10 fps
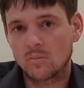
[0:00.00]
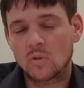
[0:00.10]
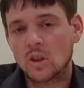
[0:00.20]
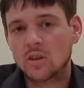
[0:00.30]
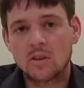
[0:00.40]

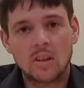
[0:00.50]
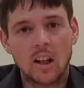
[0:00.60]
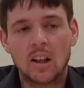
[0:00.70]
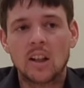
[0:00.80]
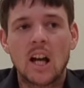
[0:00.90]
Just
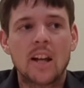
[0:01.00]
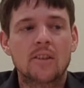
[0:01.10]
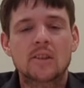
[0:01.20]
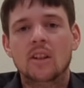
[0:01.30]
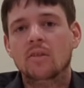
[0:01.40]
a lot of
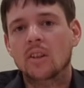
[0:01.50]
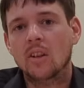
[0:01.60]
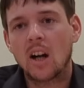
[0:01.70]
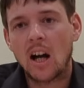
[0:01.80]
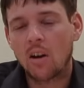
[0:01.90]
stuff.
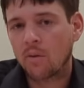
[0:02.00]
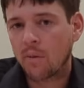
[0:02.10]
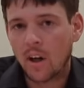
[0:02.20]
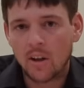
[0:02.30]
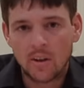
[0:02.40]
How
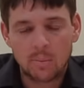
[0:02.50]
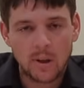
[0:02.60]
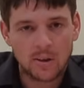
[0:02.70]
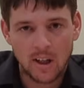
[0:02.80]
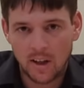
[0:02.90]
far in the
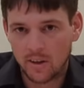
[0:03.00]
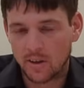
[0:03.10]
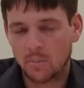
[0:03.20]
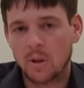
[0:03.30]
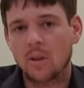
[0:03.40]
ground are
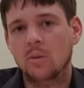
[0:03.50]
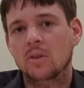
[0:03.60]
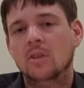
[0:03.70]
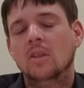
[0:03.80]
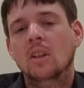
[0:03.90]
your
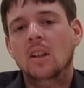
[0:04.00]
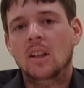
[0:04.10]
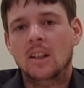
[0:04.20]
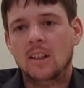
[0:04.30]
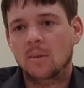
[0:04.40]
posts?
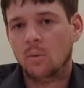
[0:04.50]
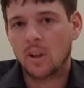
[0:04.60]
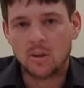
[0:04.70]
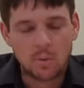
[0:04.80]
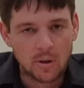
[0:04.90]
What
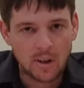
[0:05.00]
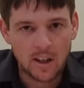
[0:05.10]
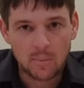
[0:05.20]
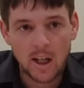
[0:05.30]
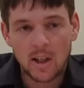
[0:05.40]
do you put around
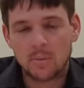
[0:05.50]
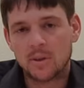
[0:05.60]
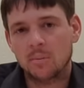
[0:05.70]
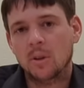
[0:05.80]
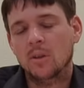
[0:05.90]
the bottoms of
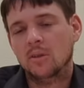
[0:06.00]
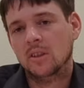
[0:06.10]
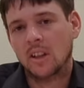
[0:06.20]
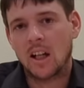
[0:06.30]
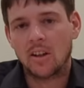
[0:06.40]
your posts?
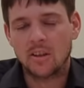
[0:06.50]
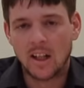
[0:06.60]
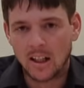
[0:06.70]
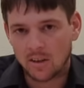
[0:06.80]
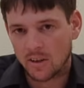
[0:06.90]
Like, how do you
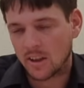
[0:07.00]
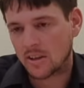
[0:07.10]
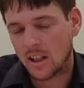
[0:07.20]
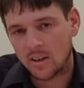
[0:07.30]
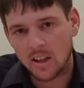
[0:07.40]
anchor this?
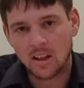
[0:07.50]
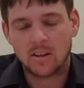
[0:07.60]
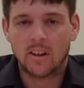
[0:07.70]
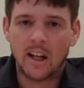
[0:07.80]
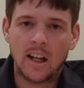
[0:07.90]
How do you anchor
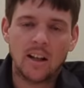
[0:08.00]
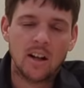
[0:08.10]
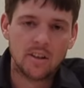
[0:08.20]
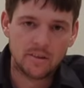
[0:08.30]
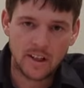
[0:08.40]
that? How
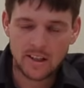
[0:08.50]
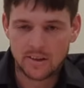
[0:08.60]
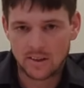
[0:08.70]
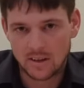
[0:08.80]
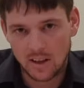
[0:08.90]
do you
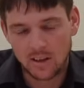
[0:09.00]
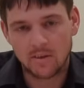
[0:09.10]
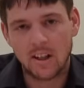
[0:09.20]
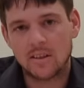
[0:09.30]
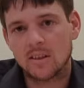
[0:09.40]
fasten this? How do you
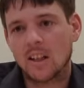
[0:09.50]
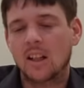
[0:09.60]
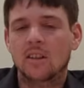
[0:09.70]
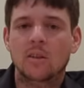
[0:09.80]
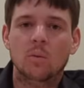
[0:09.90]
fasten
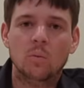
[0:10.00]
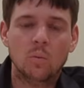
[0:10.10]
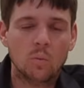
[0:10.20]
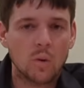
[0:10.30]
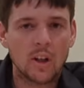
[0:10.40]
that?
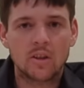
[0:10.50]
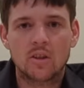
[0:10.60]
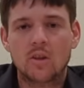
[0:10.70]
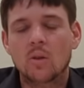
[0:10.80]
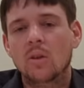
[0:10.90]
What are your
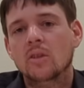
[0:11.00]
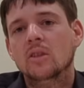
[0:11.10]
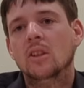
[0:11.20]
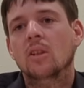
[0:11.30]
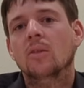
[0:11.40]
doors?
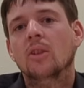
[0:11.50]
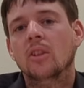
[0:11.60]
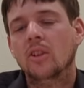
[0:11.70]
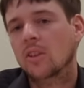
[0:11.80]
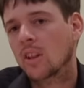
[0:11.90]

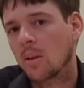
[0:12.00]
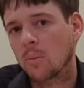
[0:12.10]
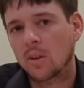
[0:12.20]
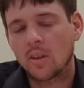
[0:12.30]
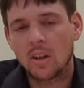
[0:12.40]
Does this come
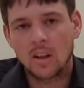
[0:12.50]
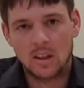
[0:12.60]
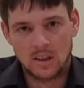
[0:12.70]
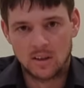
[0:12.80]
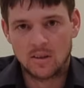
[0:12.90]
with
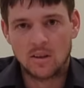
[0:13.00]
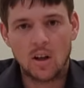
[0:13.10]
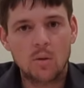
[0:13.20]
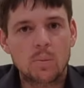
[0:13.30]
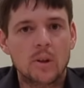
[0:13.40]

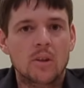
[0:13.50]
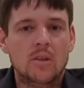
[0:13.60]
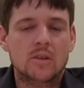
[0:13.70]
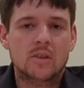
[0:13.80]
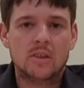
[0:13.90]

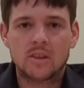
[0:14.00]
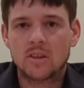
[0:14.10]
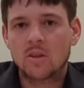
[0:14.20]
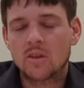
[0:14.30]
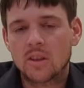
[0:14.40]
openers? Is the
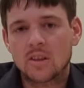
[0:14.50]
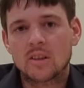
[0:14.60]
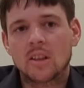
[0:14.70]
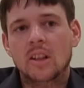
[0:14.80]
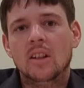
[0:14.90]
doors
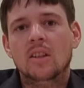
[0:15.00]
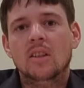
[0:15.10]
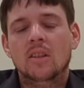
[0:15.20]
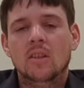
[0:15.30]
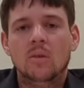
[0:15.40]
insulated?